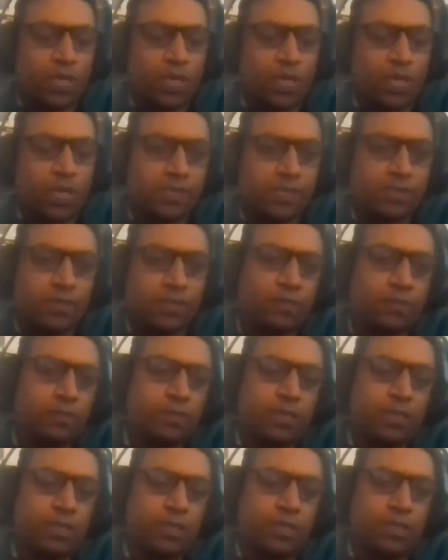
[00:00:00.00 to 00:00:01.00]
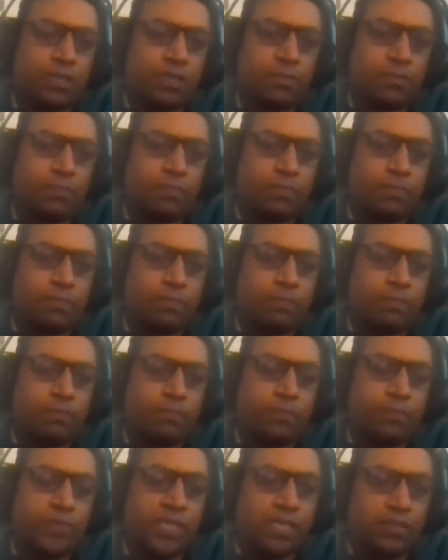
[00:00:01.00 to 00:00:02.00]
basic
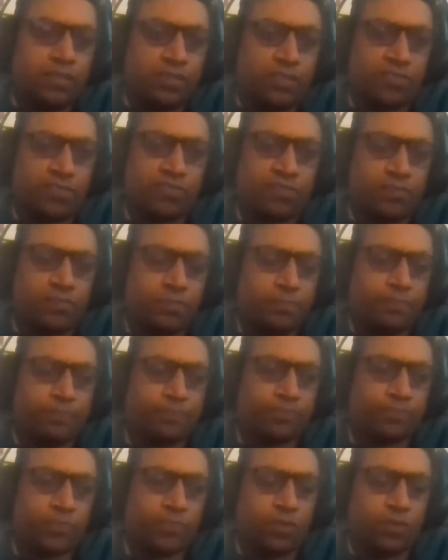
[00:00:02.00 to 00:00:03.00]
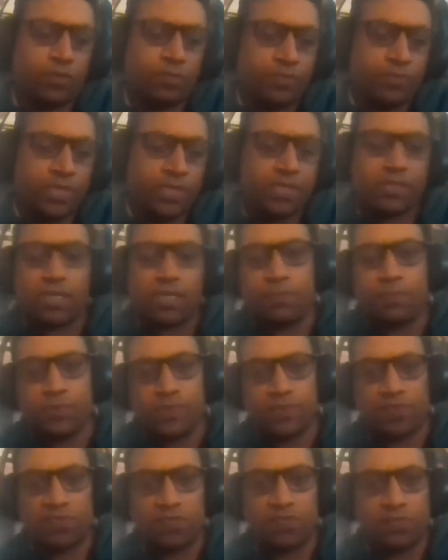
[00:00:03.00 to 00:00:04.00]
precondition or a
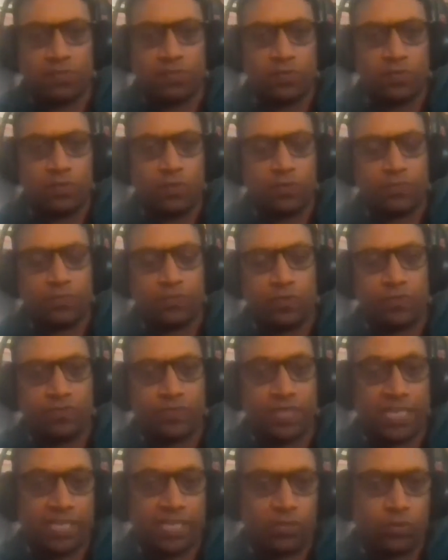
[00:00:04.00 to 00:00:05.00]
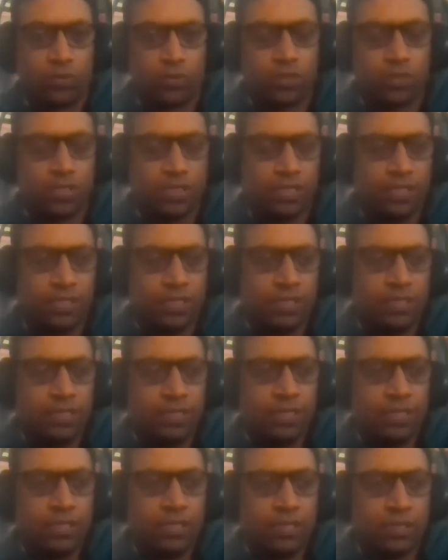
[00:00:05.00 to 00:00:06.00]
presupposition of dialogue,
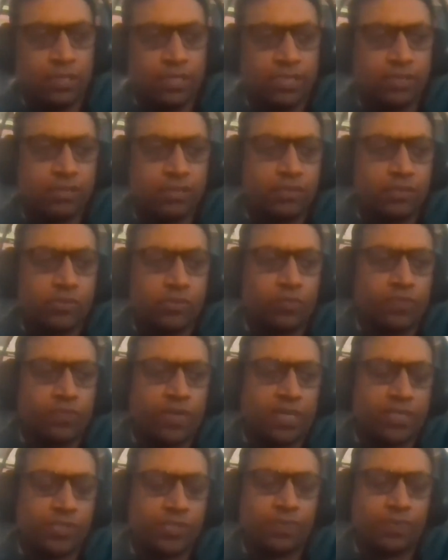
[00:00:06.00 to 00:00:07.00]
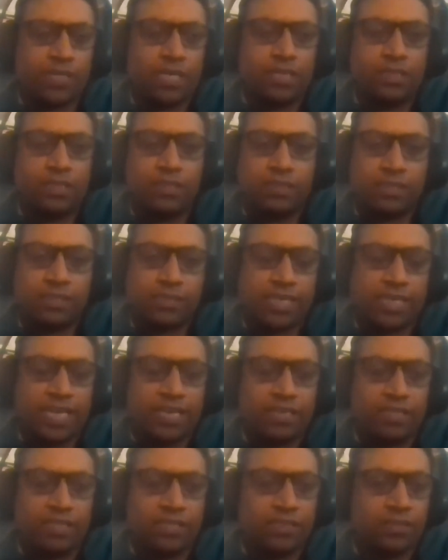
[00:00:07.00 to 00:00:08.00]
at least insofar as we
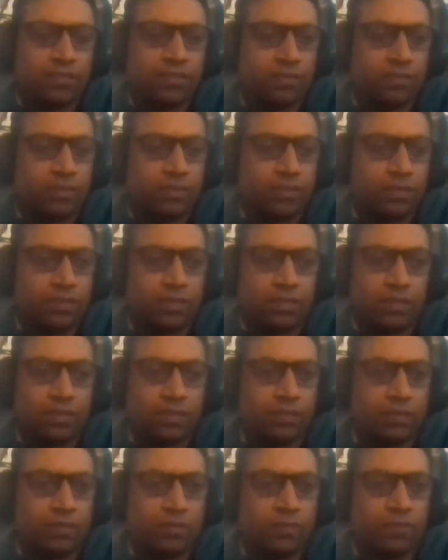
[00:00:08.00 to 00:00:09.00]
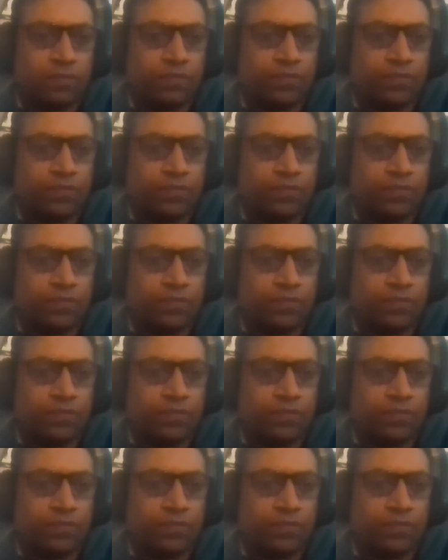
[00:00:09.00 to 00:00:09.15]
understand it in a